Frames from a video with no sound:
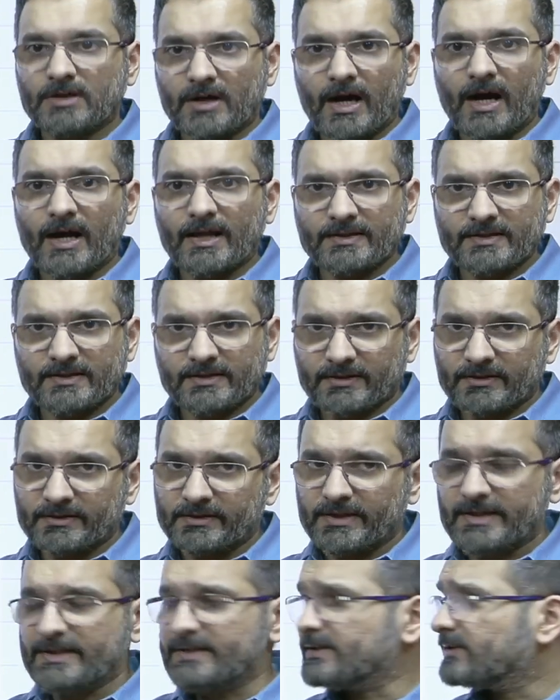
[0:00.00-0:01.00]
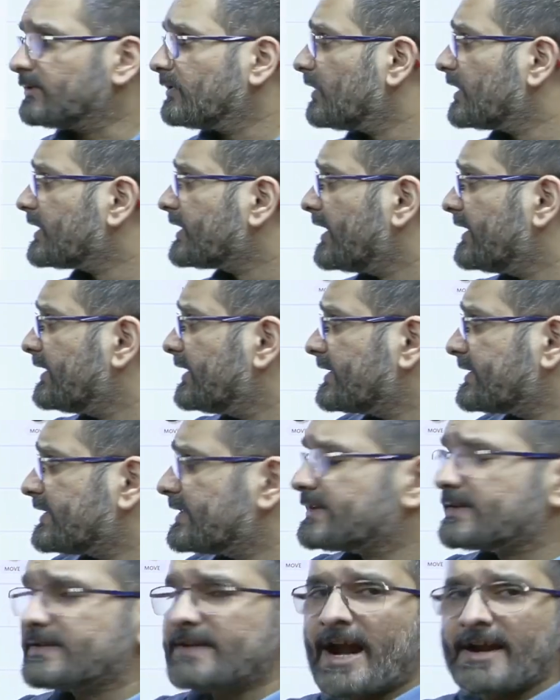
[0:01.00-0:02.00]
ask these a lot, and this
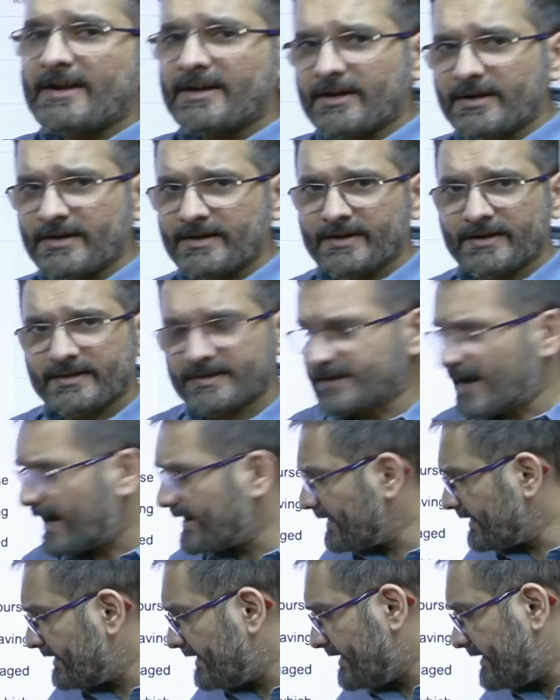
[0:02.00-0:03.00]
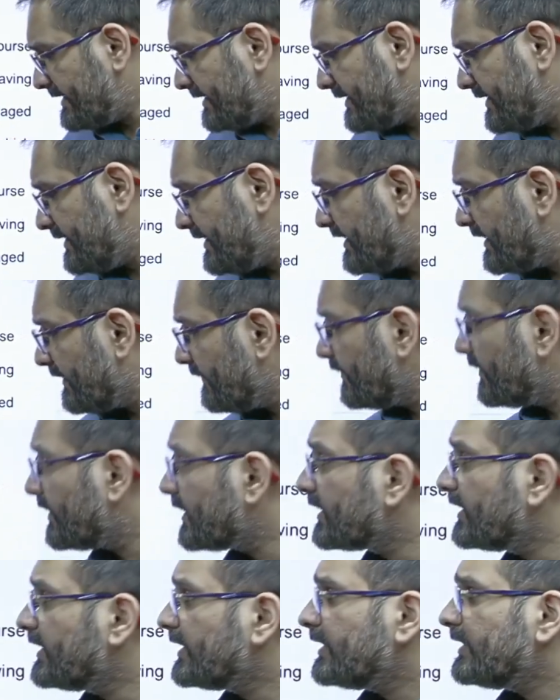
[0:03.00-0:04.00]
is standard static legal GK for